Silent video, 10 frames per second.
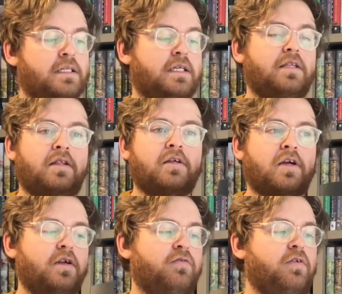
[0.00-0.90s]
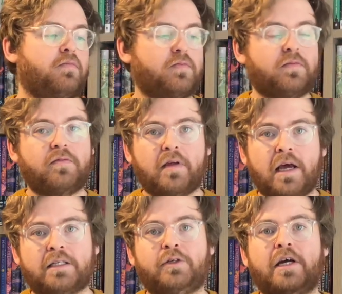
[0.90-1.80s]

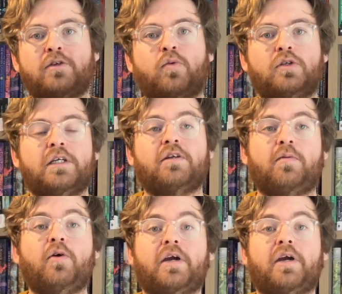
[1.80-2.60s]
you get towards the end of the book,